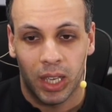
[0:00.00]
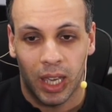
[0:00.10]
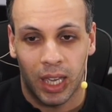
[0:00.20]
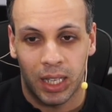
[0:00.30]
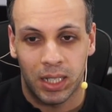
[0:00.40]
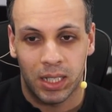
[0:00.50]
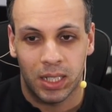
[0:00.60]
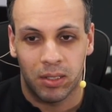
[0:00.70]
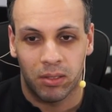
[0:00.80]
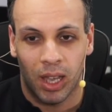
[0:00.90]

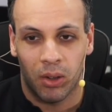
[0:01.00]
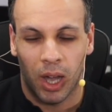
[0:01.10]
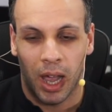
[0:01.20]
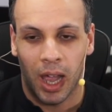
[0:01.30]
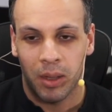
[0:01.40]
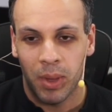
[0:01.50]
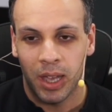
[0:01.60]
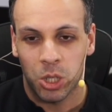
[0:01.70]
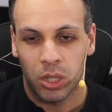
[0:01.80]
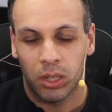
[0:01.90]
And now I
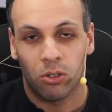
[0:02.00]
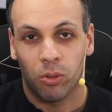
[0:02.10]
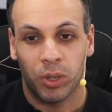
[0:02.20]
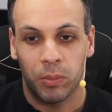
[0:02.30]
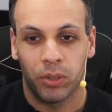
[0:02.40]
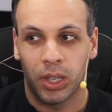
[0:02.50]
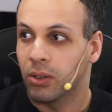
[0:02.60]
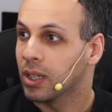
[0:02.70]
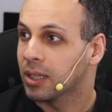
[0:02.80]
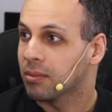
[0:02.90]
imagine that there are people that
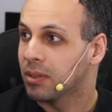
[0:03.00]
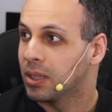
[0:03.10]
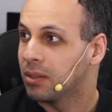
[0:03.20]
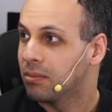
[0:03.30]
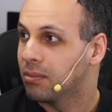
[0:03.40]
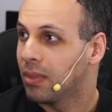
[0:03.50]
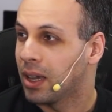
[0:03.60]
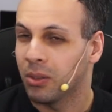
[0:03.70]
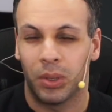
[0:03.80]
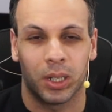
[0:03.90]
are like,
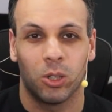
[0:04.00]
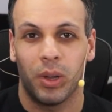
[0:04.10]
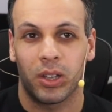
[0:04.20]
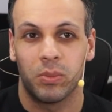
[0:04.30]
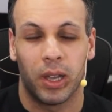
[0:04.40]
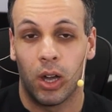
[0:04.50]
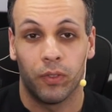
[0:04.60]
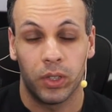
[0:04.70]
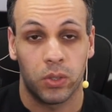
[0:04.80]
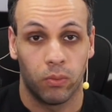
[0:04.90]
I don't want to go back to my
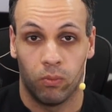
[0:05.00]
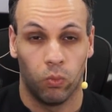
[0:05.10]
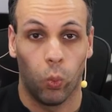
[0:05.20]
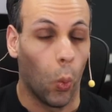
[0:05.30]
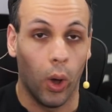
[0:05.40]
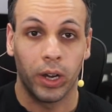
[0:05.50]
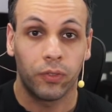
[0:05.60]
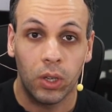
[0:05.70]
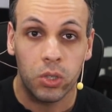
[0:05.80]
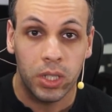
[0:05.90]
office. What if
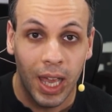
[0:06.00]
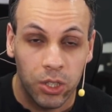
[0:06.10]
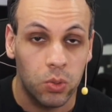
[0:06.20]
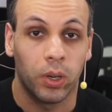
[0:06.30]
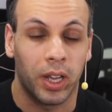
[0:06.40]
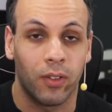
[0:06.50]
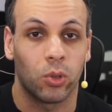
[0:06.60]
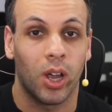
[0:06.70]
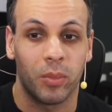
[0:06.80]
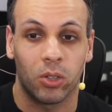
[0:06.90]
there's a next one
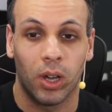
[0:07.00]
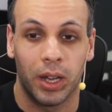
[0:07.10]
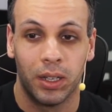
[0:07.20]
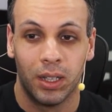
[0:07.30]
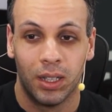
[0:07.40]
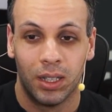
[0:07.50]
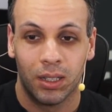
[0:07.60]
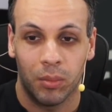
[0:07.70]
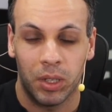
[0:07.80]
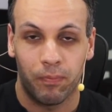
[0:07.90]
after Omicron?
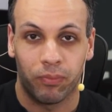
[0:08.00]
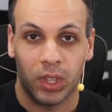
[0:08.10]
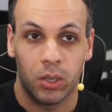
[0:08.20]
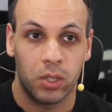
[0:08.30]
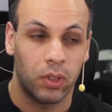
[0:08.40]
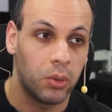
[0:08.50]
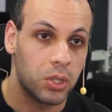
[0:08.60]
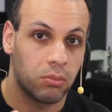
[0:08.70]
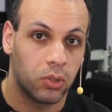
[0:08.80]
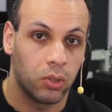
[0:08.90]
I mean, because if there
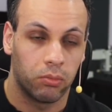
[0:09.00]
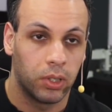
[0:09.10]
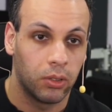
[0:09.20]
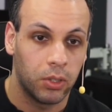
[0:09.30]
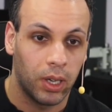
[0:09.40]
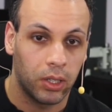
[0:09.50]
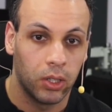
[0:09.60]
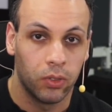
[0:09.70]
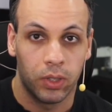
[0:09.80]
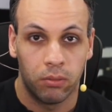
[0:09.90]
was, you had
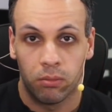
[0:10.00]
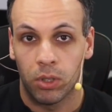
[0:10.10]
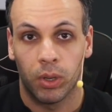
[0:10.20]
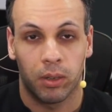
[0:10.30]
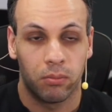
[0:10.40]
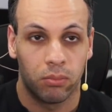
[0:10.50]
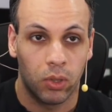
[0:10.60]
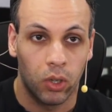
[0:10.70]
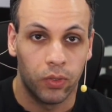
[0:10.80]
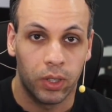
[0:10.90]

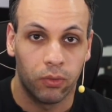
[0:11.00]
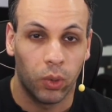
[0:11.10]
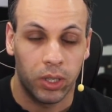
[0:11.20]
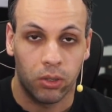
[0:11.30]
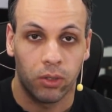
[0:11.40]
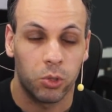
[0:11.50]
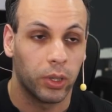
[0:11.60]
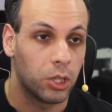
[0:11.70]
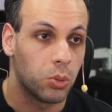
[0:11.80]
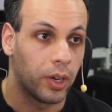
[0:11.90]
COVID of winter of
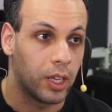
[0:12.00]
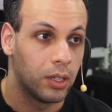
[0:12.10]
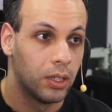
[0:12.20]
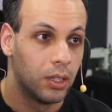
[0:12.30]
2020.